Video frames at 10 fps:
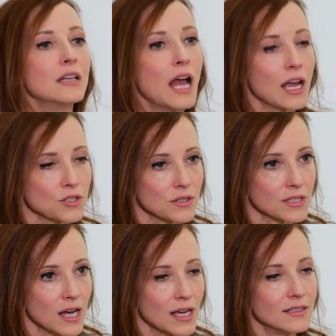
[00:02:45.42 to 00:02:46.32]

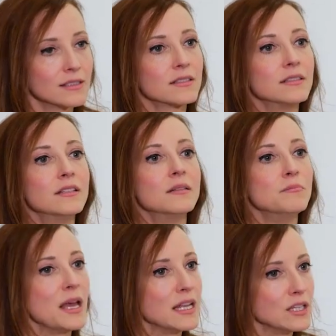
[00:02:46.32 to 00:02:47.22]
exercise,
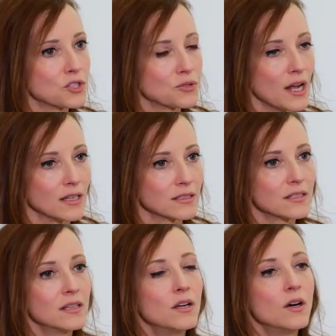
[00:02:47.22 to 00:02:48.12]
manage stress.